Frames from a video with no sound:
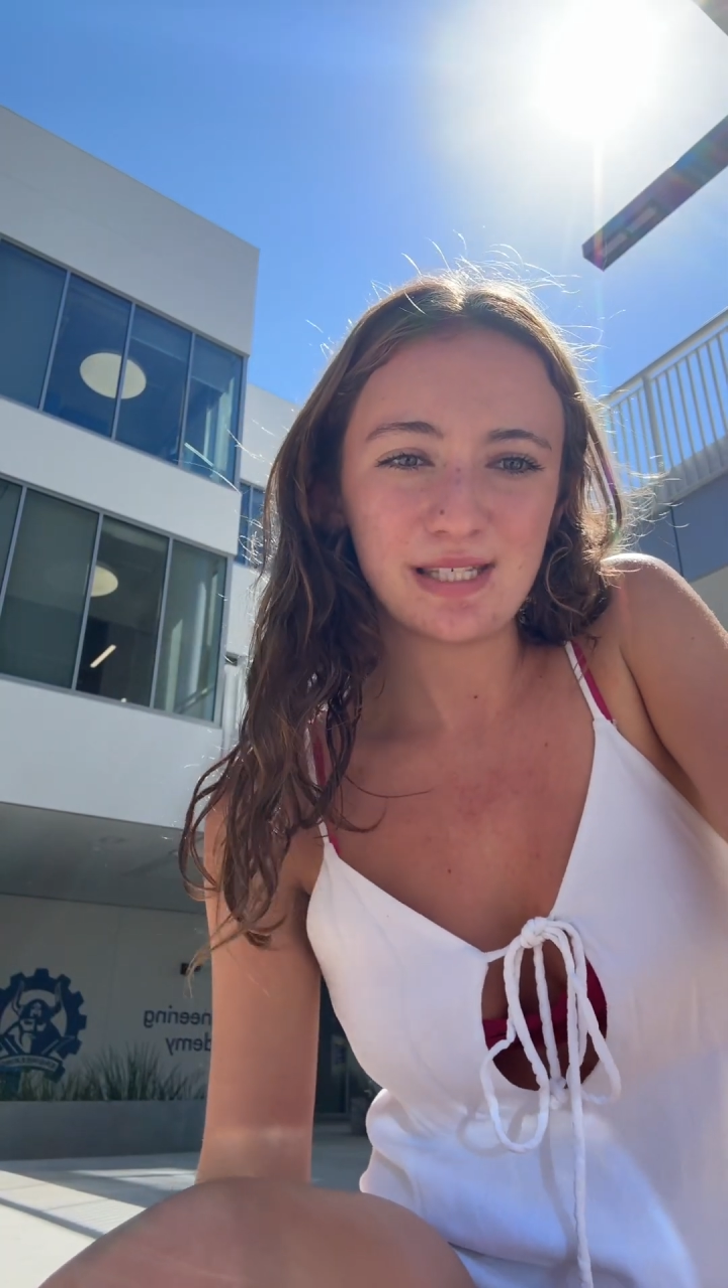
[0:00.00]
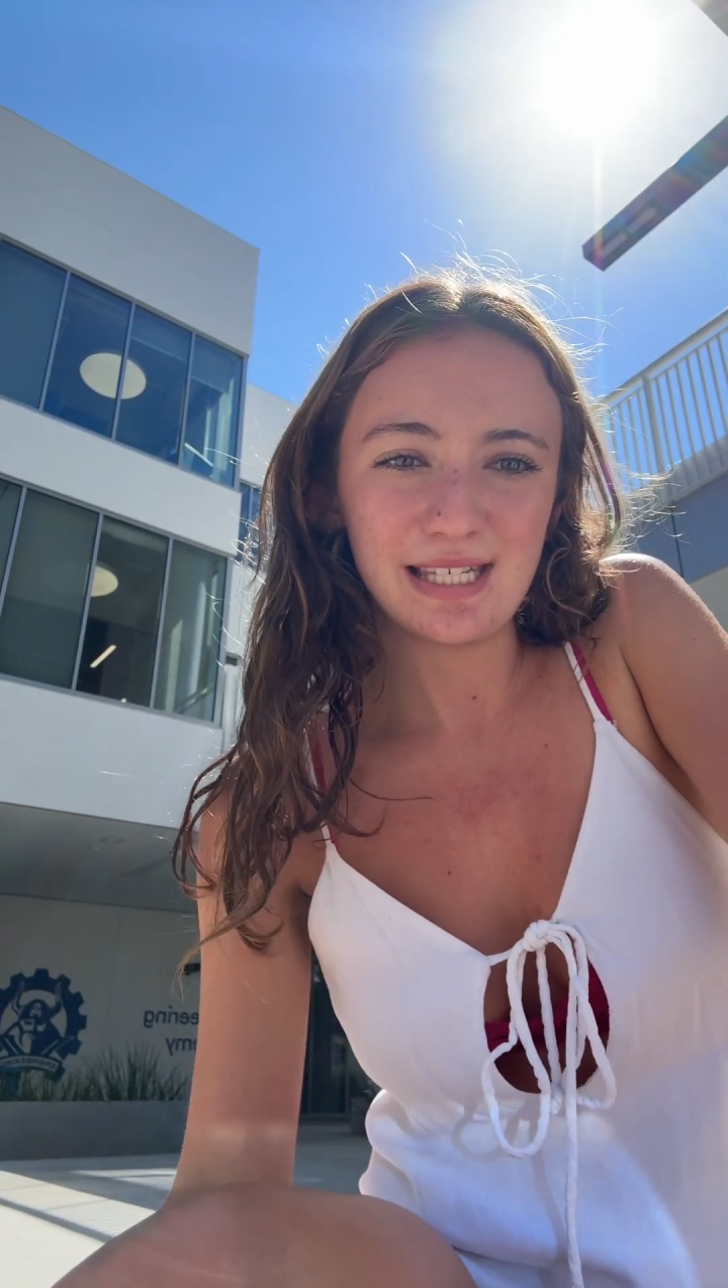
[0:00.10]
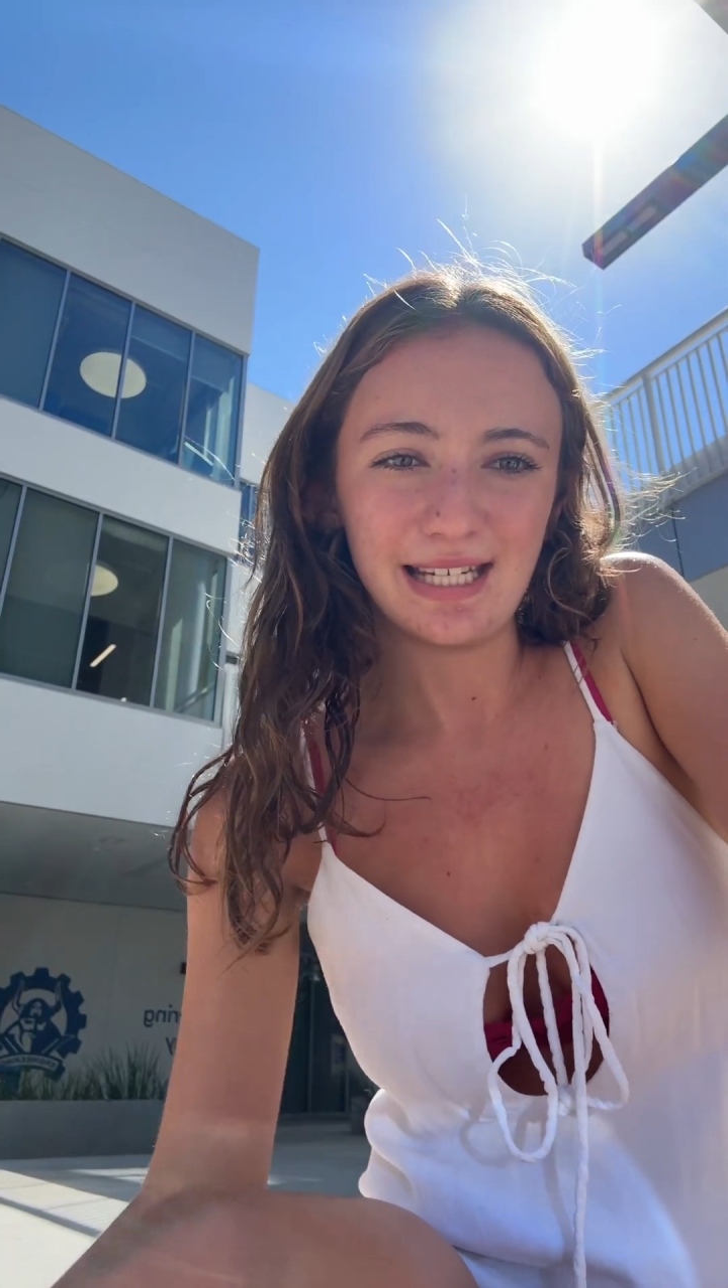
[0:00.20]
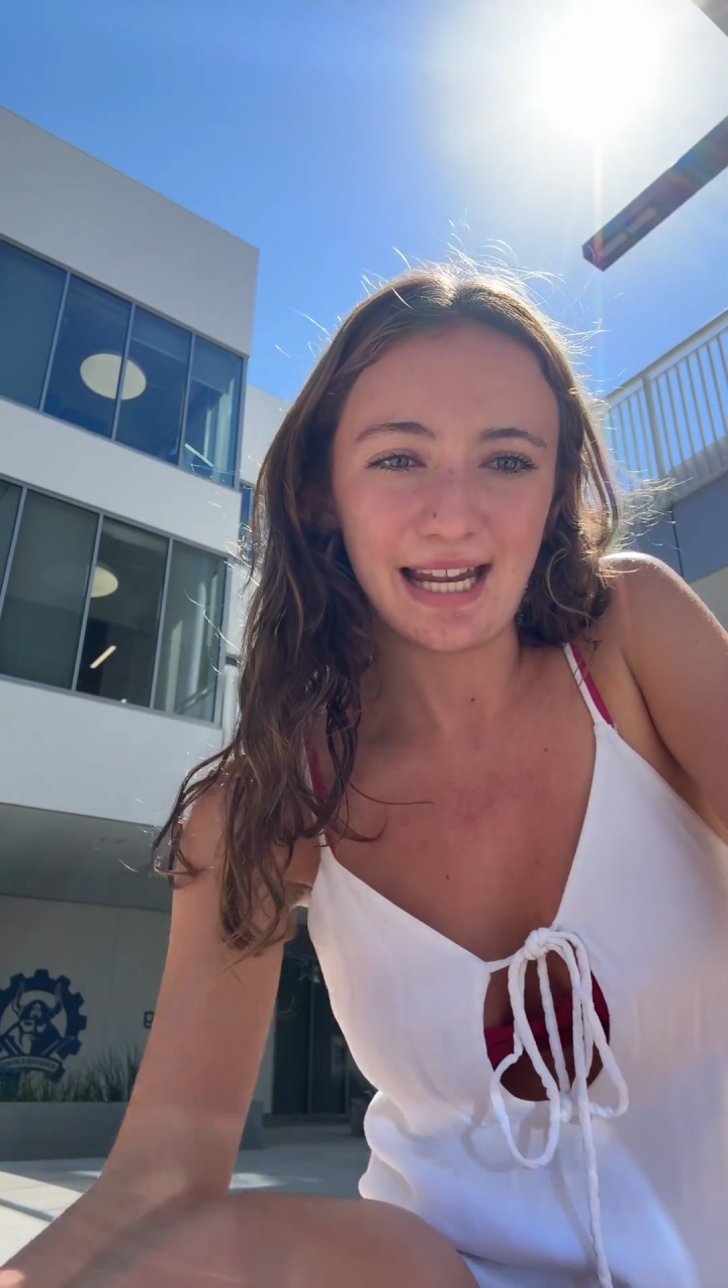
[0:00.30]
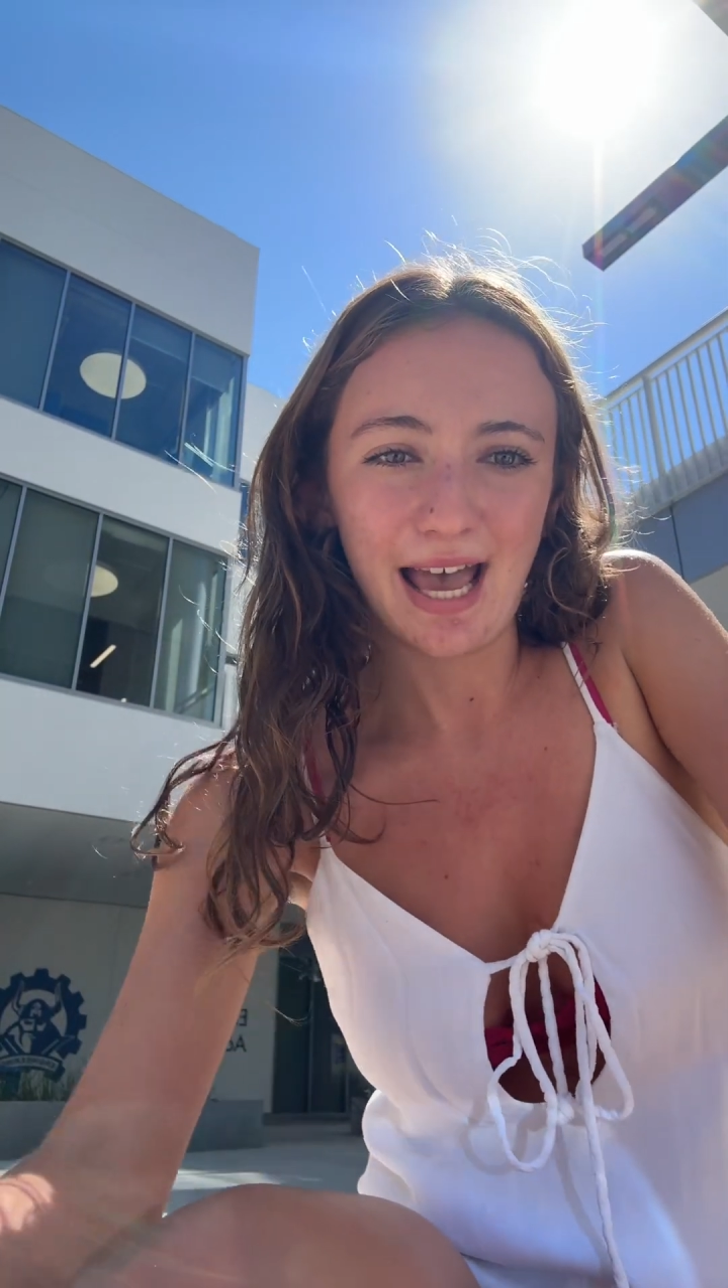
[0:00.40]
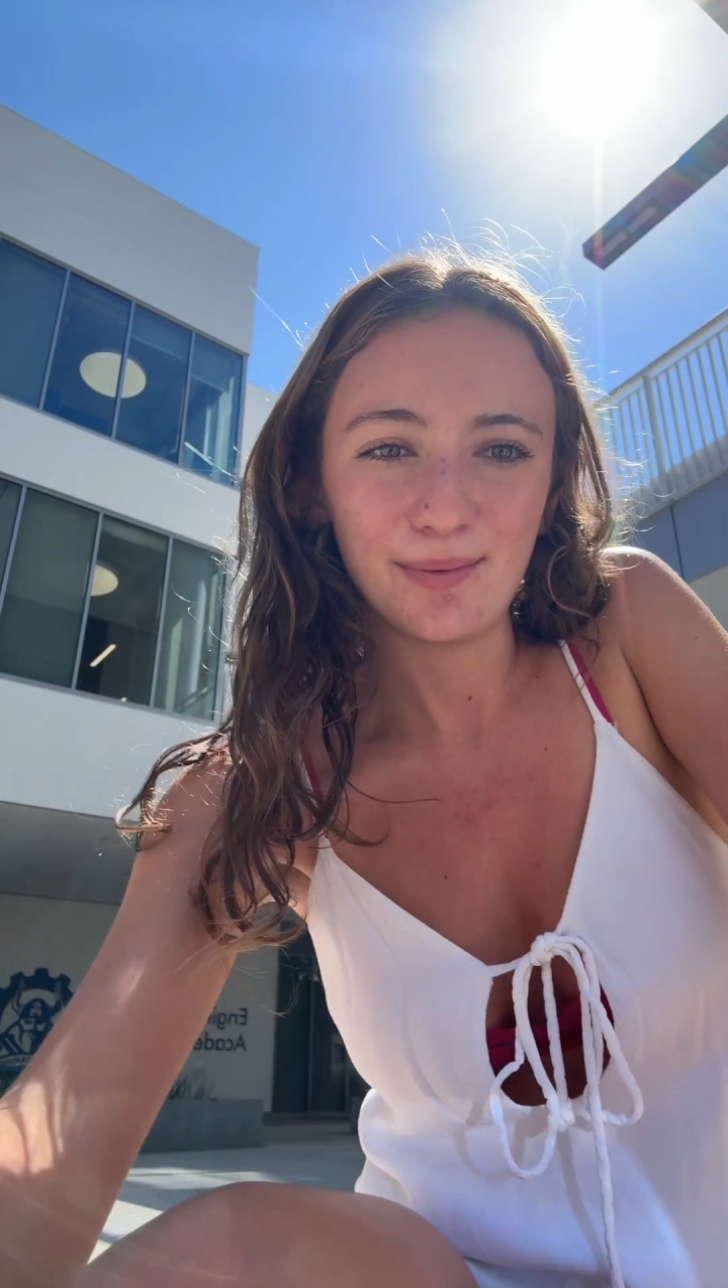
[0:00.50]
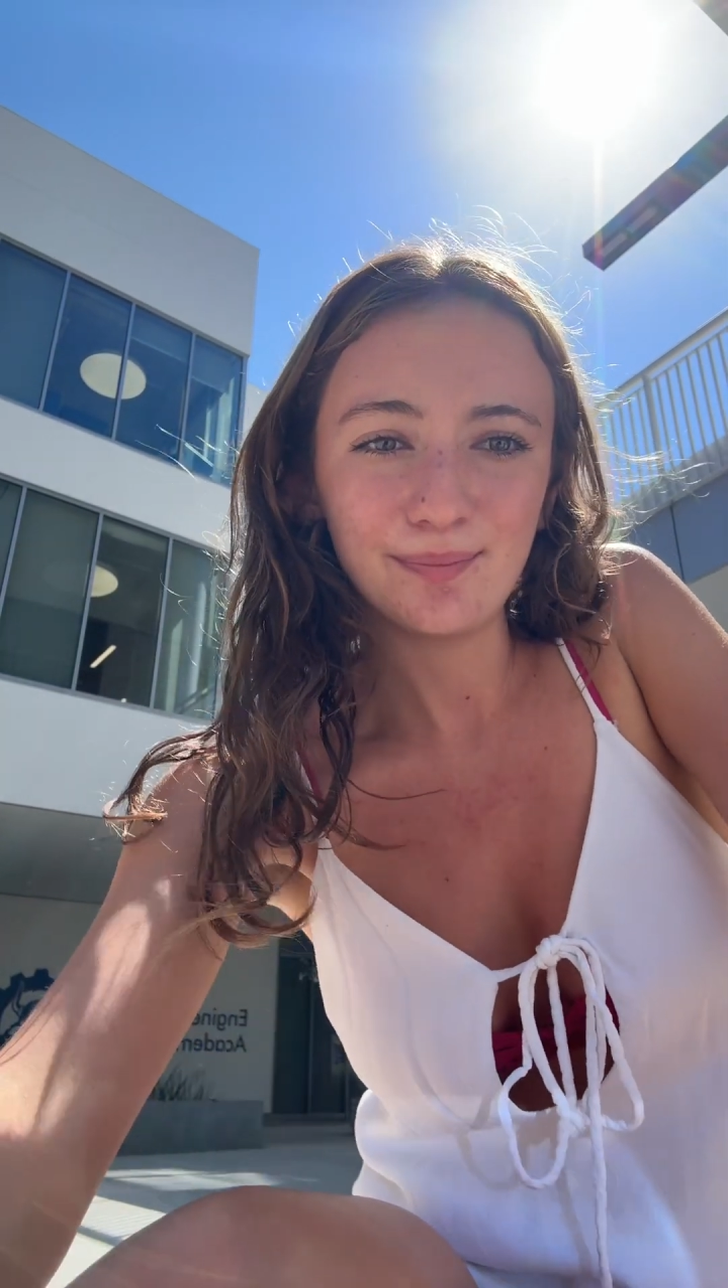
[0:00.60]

see today.